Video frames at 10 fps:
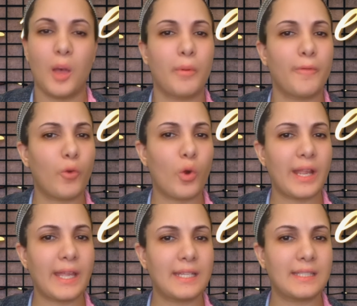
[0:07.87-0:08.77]
Before
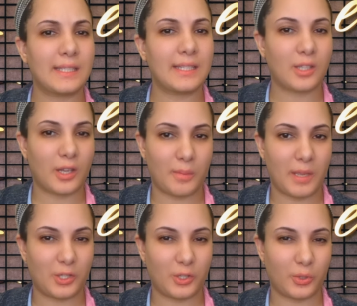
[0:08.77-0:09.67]
I get into this
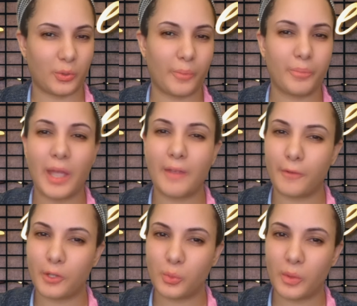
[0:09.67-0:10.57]
automation tool, I
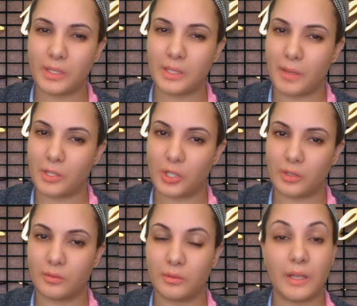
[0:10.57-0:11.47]
first wanted to
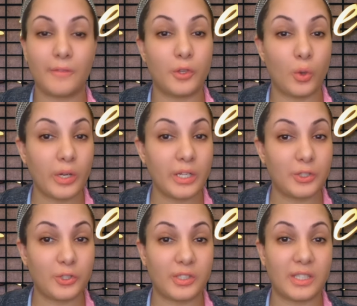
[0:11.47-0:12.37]
mention, if you're
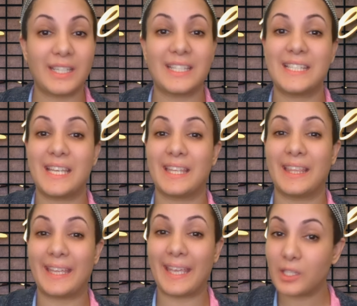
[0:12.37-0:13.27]
interested in taking
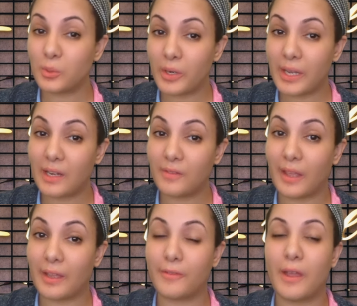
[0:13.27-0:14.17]
the guesswork out of
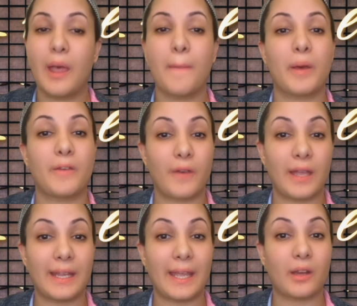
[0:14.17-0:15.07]
life by
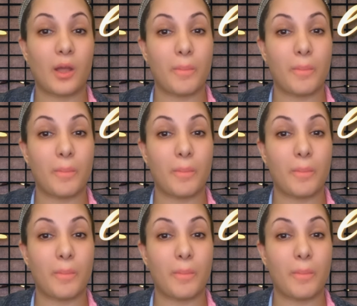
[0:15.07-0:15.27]
finding out